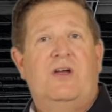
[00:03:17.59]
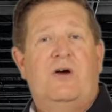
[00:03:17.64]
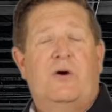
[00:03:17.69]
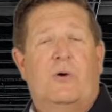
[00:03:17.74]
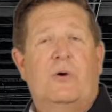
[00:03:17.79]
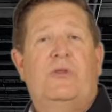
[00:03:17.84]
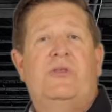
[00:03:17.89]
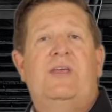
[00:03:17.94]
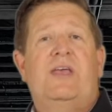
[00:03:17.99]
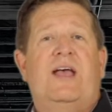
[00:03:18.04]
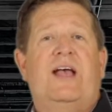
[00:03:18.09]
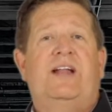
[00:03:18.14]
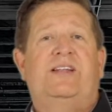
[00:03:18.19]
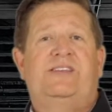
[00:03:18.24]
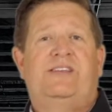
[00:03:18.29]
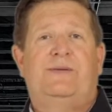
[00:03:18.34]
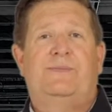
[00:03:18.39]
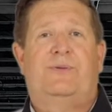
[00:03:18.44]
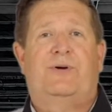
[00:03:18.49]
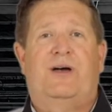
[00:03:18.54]
or the
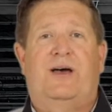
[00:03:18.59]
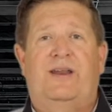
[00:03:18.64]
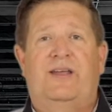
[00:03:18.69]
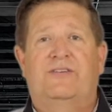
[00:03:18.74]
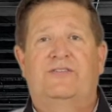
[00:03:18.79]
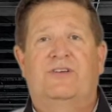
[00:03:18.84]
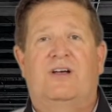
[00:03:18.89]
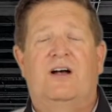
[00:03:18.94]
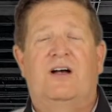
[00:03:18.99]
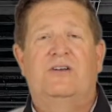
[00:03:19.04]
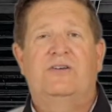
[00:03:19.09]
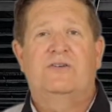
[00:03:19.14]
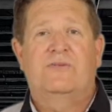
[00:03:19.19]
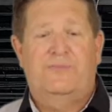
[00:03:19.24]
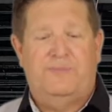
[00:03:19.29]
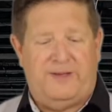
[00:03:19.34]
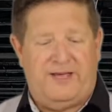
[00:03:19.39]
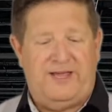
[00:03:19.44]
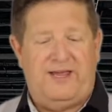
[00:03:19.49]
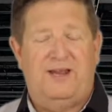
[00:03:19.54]
etching products on your
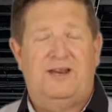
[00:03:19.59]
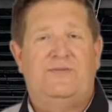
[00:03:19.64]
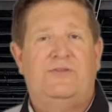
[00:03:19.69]
paint.